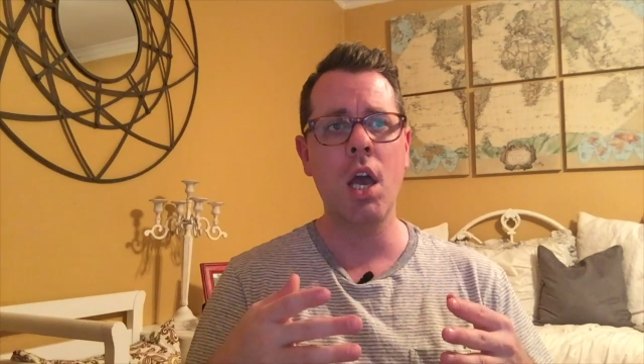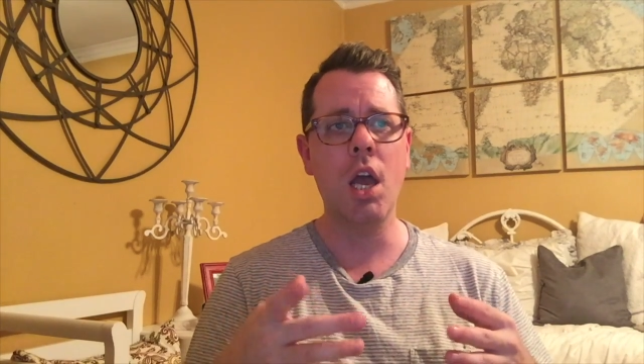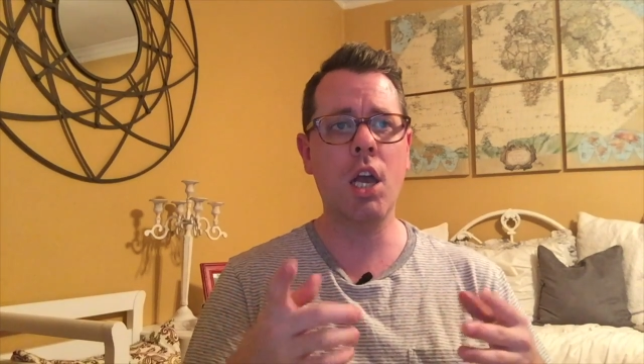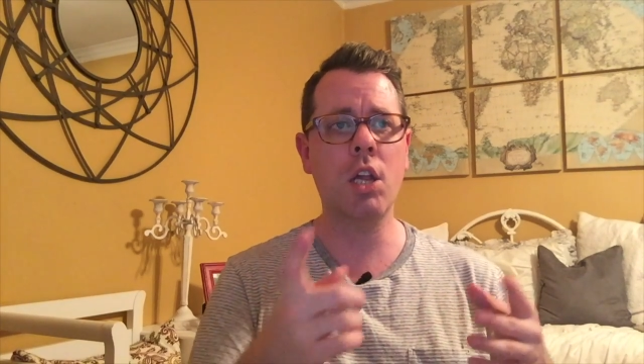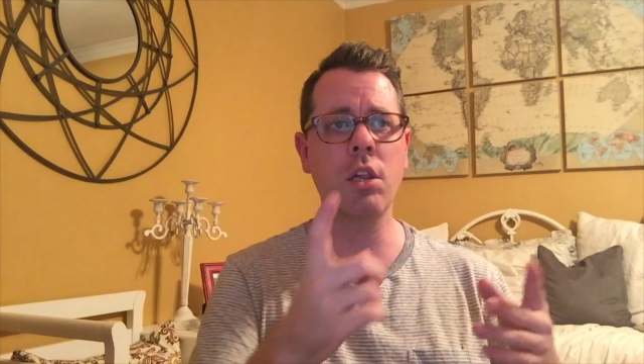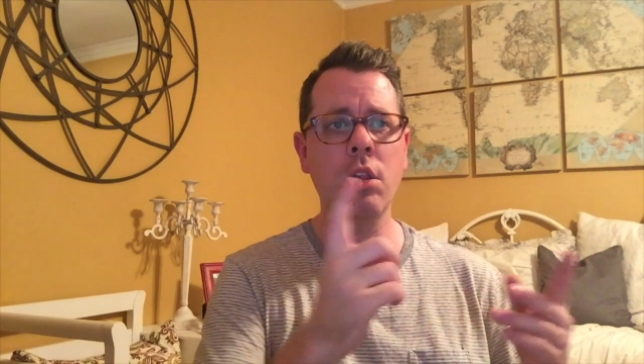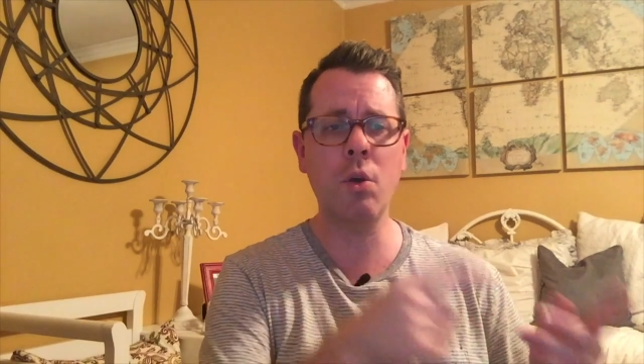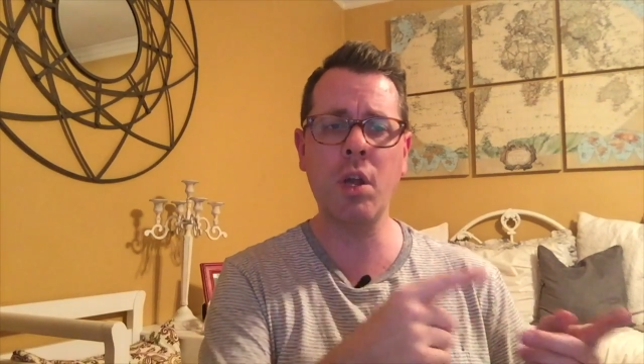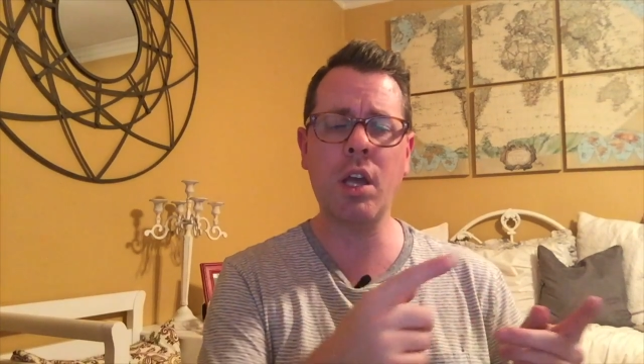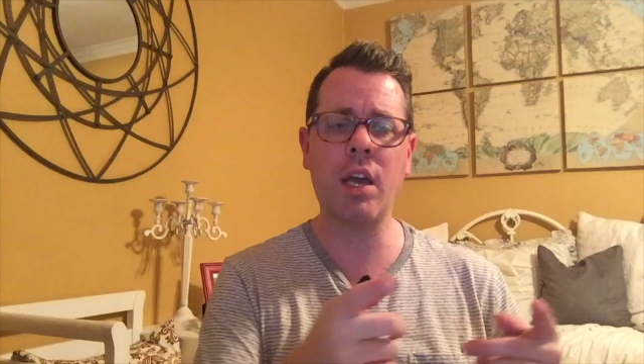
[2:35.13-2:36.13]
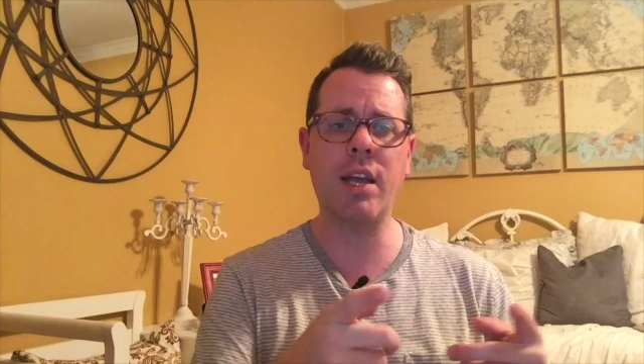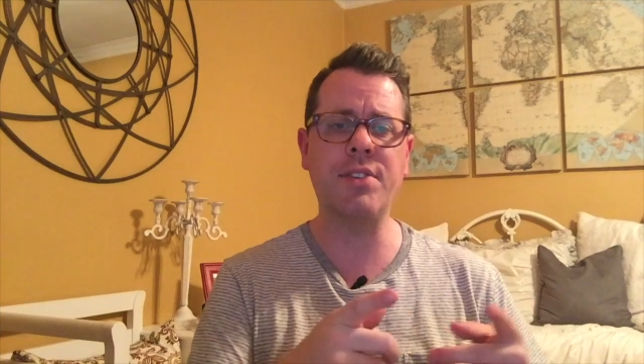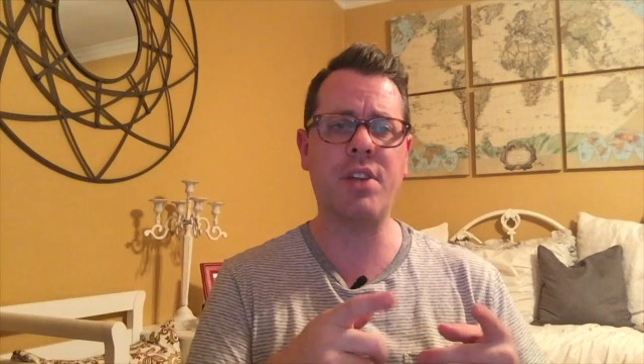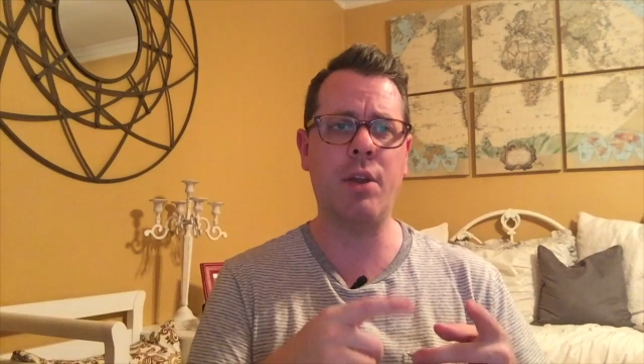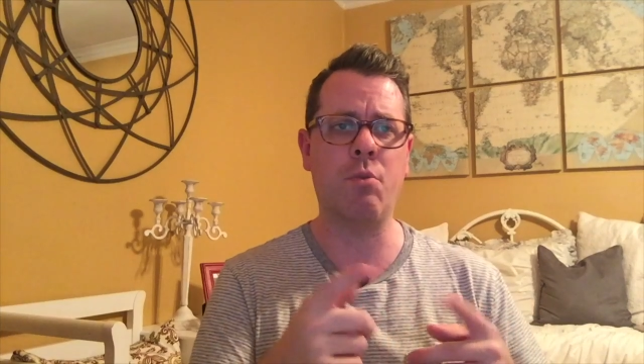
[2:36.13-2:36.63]
including
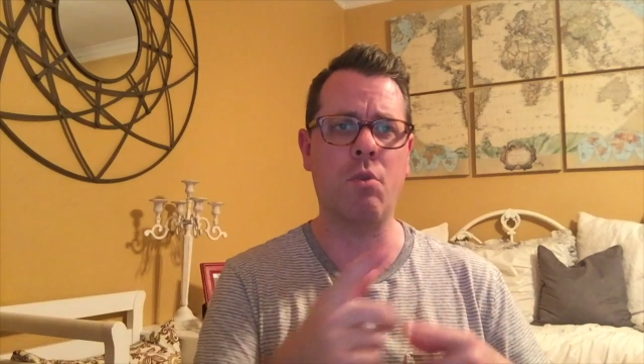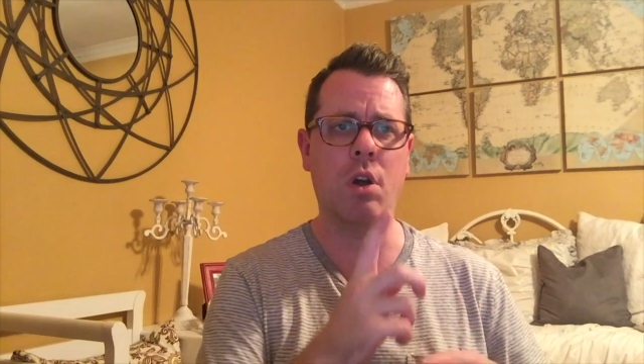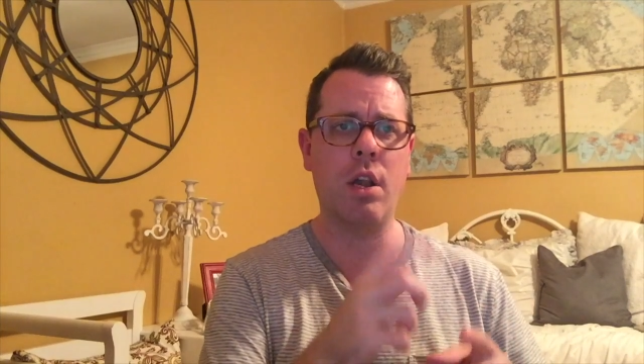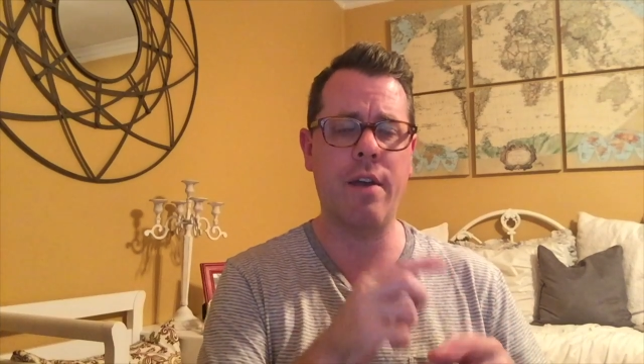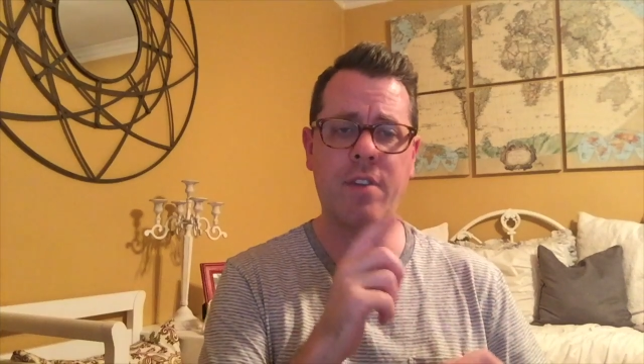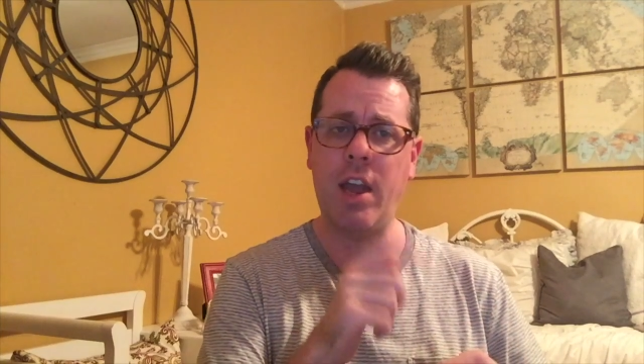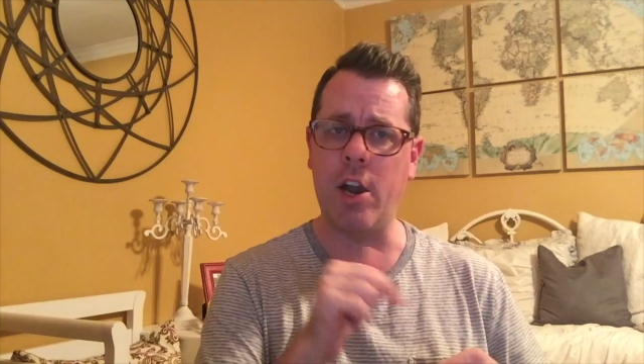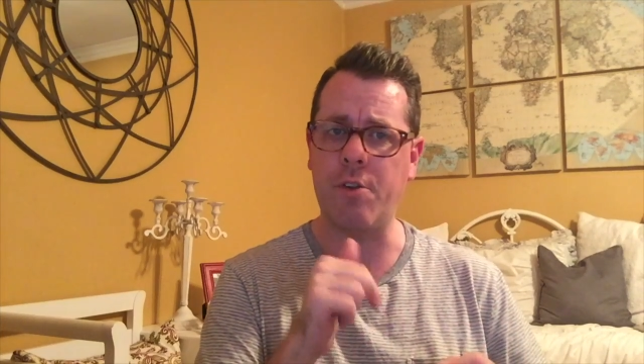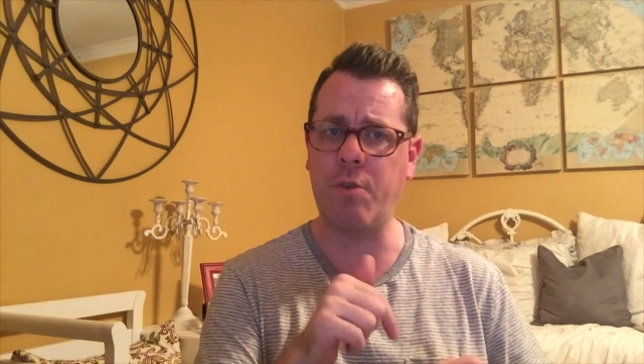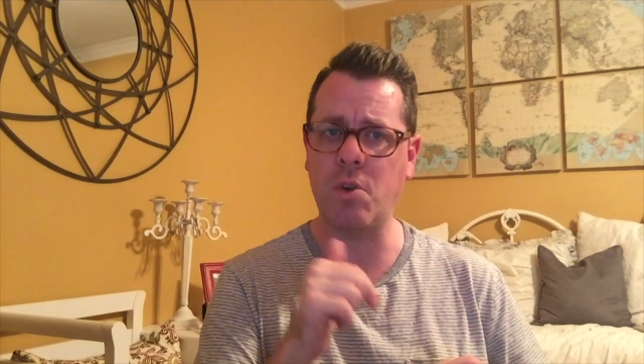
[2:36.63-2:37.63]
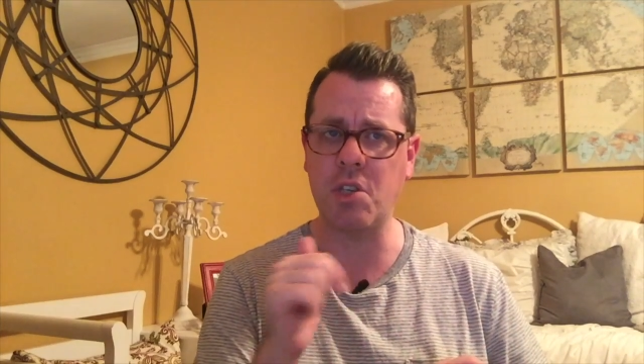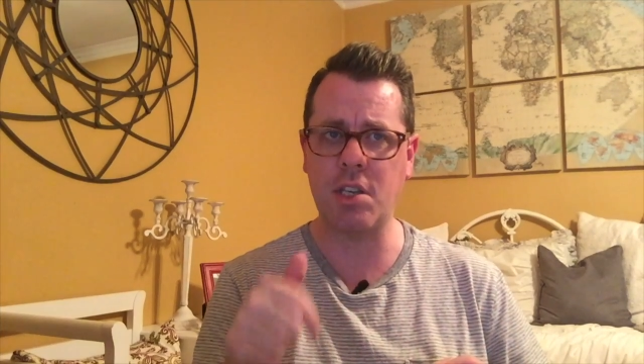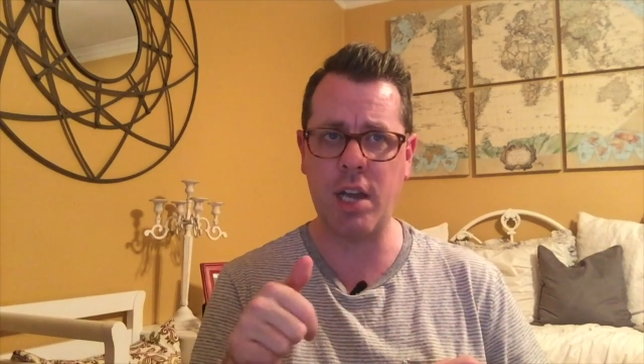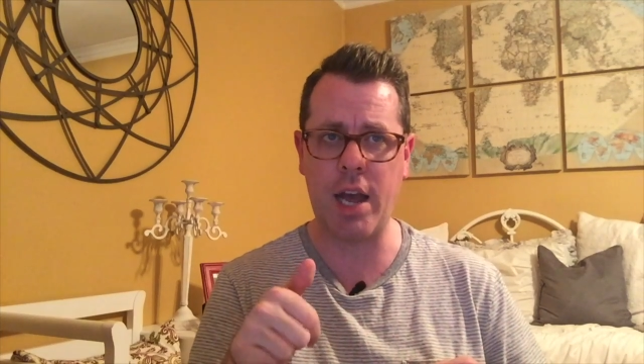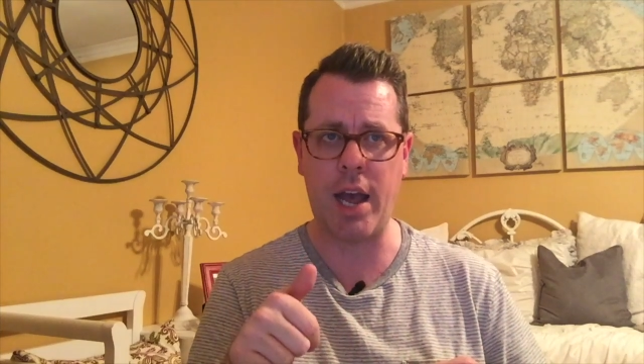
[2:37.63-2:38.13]
against a run-heavy Air Force
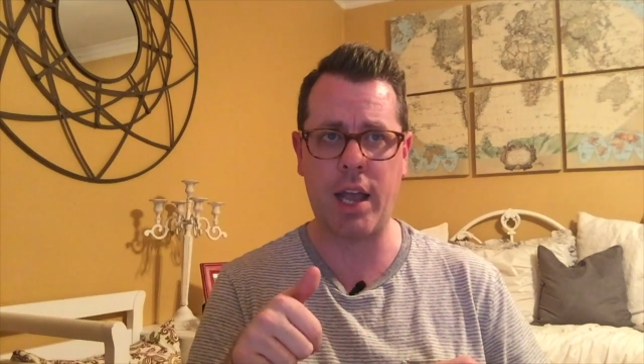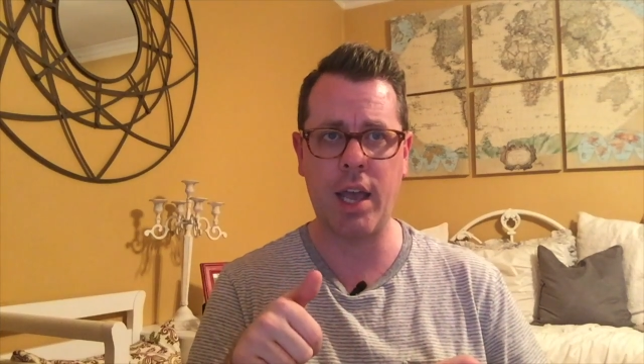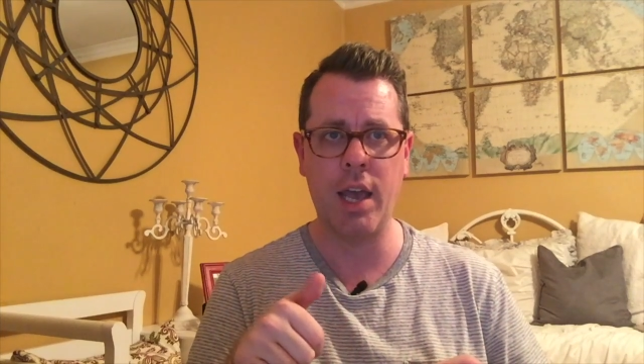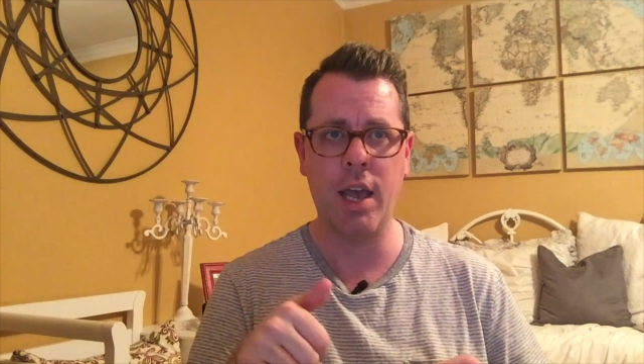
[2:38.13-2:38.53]
attack.